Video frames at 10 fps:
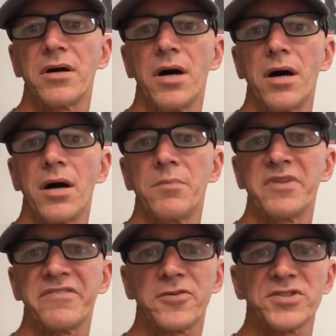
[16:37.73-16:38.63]
Um, the
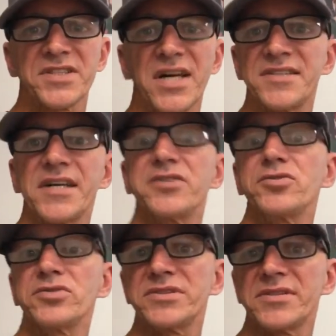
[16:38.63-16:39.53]
first cuts, I
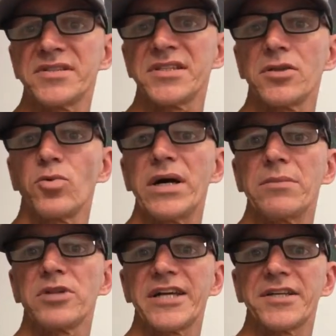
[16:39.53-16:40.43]
used the Silhouette
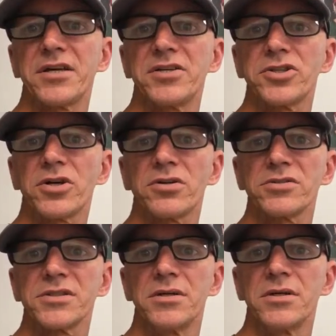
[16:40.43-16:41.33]
blade, Charles.